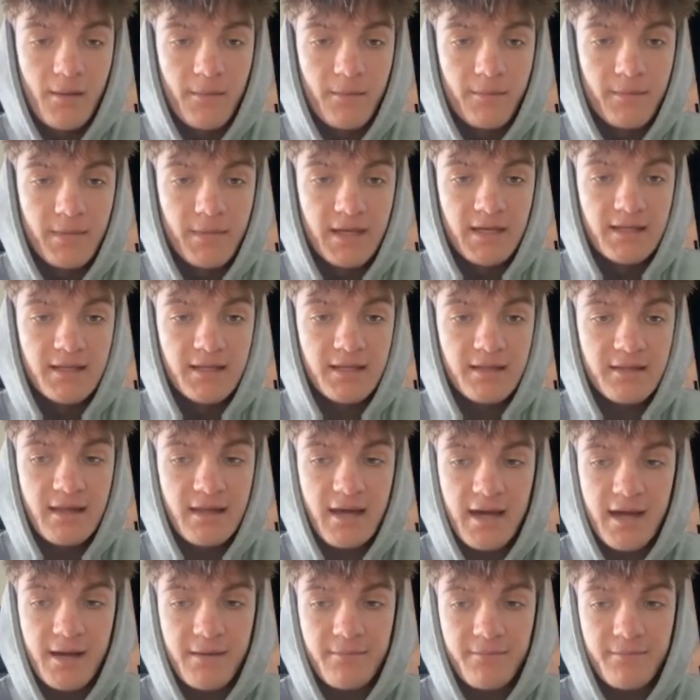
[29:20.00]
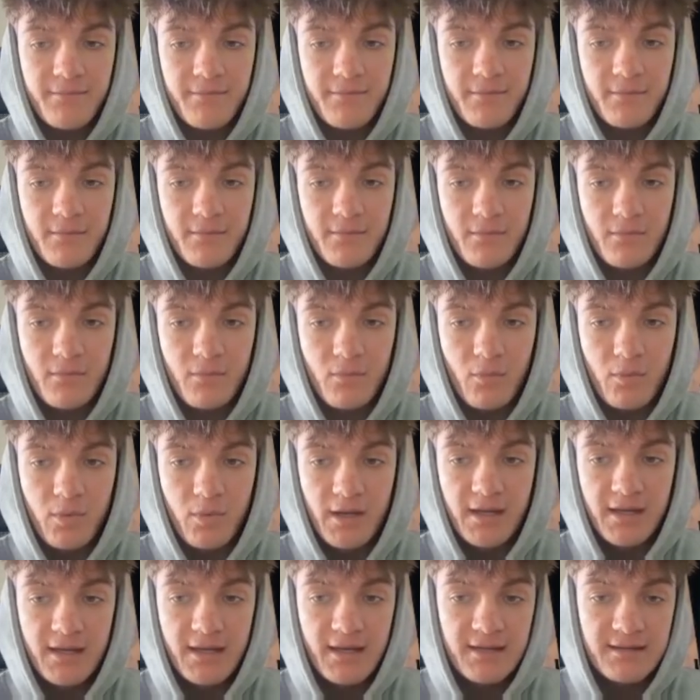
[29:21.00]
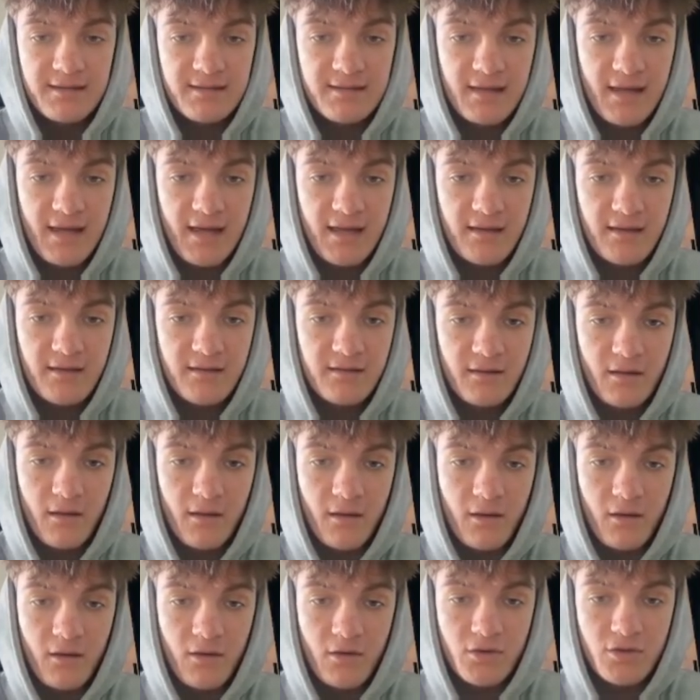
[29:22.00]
meaning that we get to enter